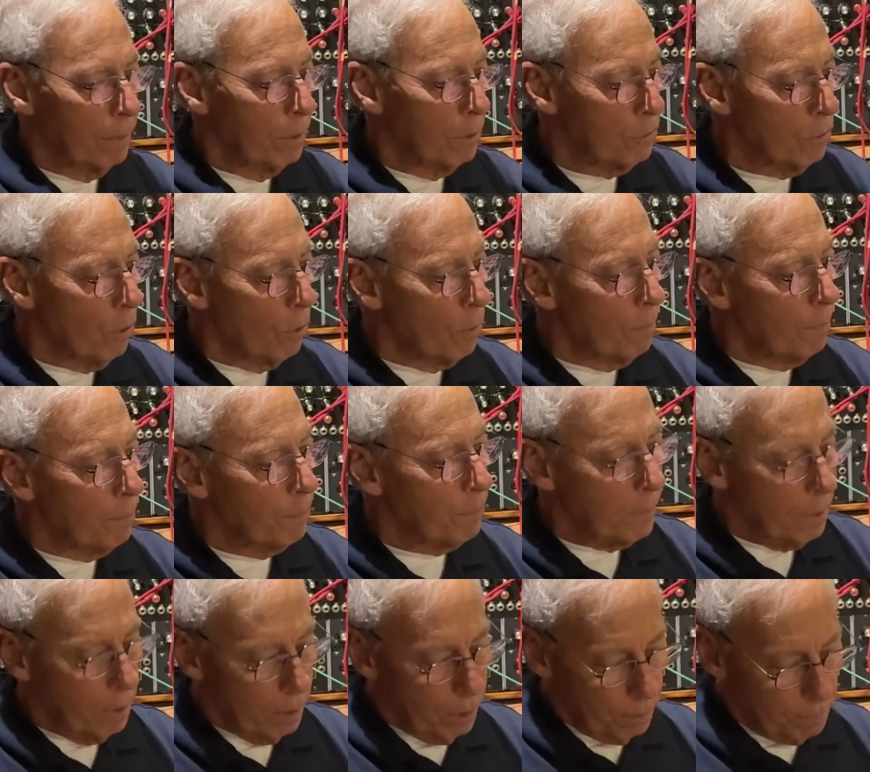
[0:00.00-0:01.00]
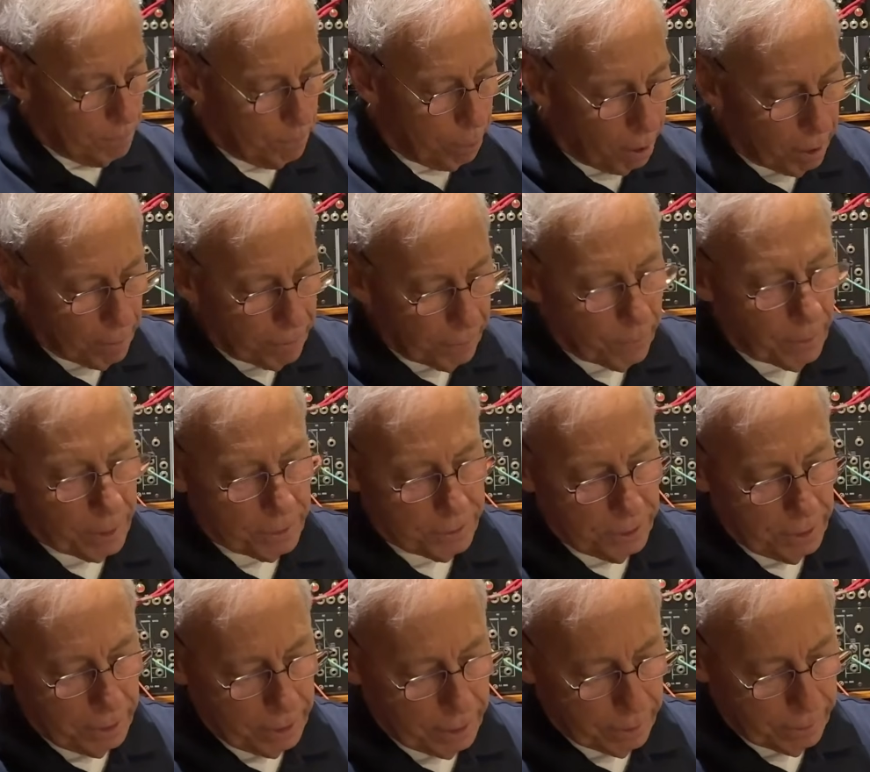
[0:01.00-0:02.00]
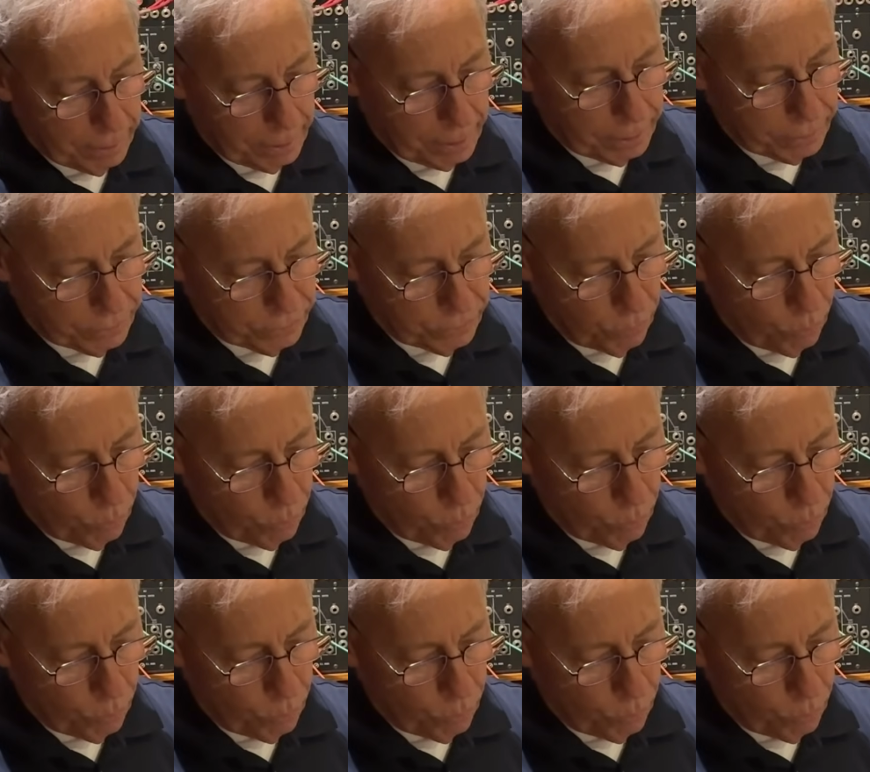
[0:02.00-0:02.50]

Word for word: So part of the question here is